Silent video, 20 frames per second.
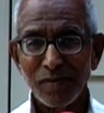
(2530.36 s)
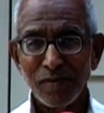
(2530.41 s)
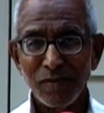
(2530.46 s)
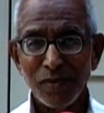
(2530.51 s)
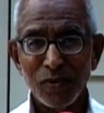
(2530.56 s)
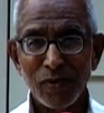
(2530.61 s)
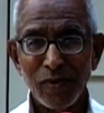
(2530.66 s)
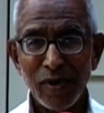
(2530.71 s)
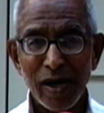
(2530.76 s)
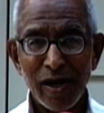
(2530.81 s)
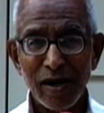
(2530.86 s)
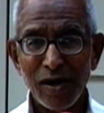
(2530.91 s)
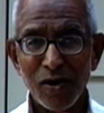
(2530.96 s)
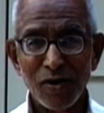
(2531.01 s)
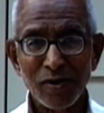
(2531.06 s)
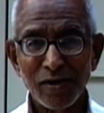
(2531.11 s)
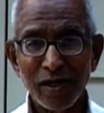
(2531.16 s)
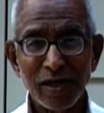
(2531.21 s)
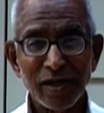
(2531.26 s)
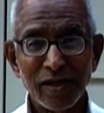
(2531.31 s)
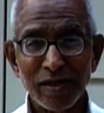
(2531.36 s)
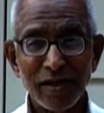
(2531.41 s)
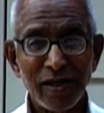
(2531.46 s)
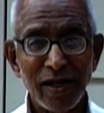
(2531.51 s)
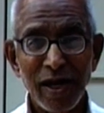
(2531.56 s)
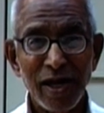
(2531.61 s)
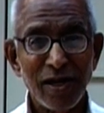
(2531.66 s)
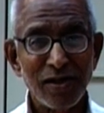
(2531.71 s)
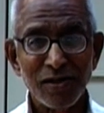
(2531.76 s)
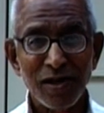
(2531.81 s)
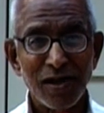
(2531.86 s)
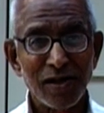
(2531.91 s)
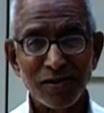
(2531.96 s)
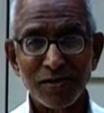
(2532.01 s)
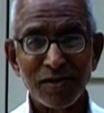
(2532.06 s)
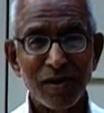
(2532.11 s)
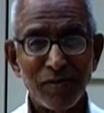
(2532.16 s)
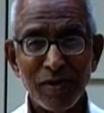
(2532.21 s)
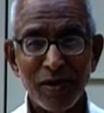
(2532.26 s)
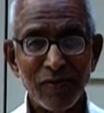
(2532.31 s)
We are not the
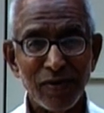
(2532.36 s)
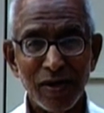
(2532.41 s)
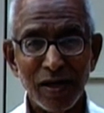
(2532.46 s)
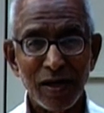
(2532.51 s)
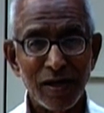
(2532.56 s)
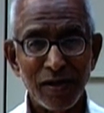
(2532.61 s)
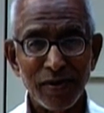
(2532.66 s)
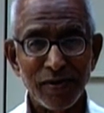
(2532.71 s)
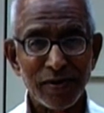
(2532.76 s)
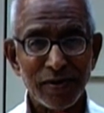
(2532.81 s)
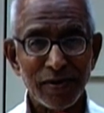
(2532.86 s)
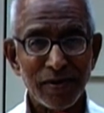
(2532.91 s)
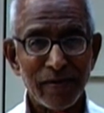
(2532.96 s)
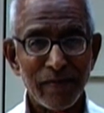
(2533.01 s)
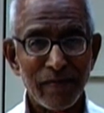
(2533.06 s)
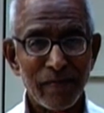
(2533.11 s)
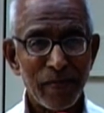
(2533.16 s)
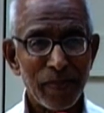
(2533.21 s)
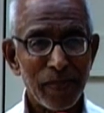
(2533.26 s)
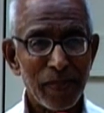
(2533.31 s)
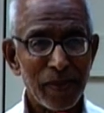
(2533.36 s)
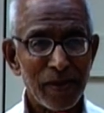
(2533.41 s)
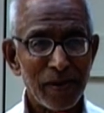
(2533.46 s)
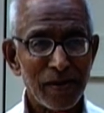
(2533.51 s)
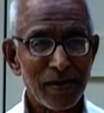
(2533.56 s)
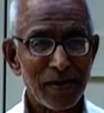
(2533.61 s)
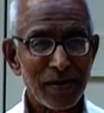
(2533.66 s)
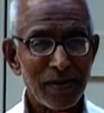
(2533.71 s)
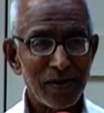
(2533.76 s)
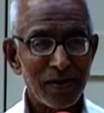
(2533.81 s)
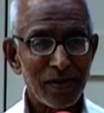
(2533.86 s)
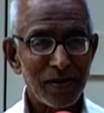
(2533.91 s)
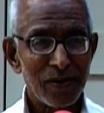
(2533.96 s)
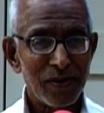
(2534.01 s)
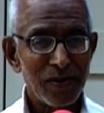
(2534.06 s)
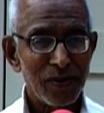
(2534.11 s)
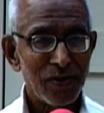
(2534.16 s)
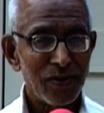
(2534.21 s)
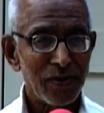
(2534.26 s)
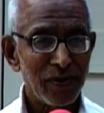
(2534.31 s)
creators of the world.
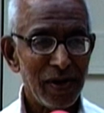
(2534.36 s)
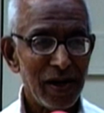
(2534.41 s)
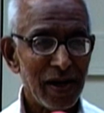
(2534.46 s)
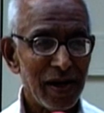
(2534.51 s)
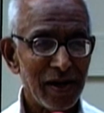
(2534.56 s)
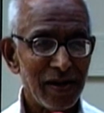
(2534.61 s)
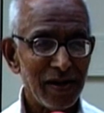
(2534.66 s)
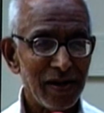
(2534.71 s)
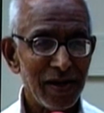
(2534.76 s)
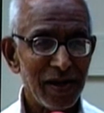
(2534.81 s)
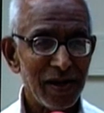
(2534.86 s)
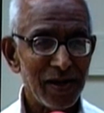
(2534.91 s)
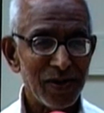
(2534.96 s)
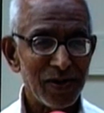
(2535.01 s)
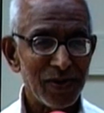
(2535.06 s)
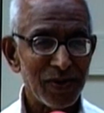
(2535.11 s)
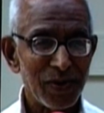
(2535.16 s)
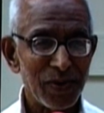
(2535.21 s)
We are here